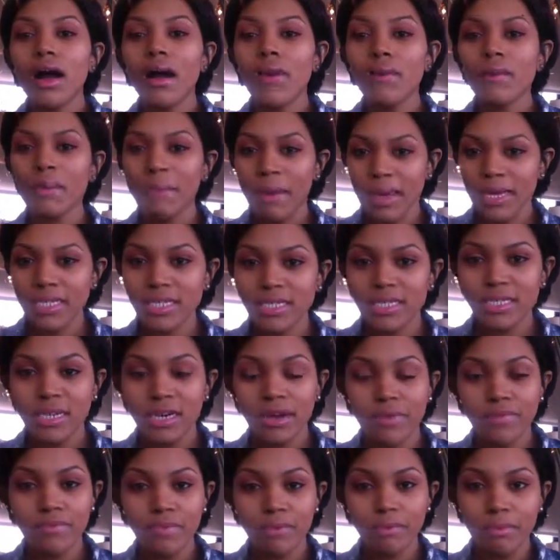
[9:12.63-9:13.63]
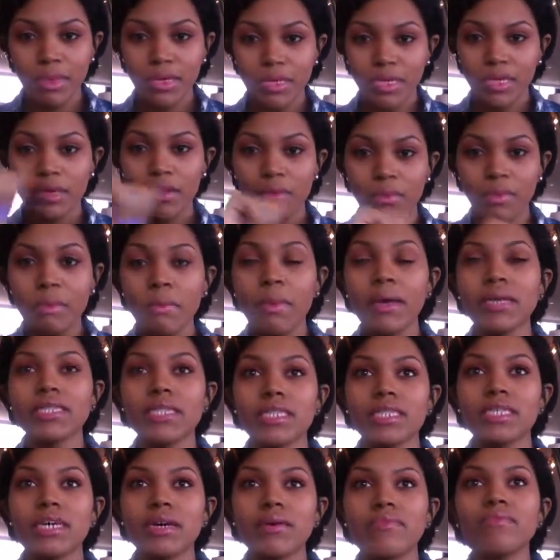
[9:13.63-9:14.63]
we basically come from money. We
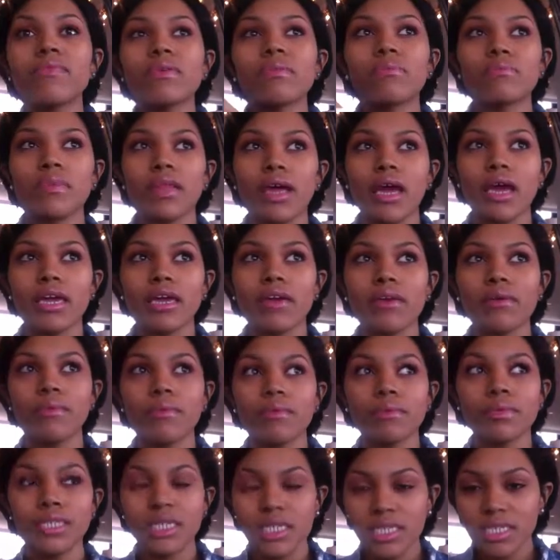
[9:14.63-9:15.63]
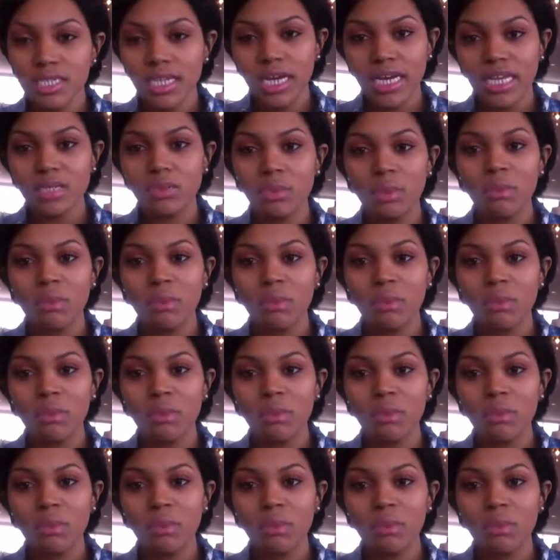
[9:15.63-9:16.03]
basically come from like success.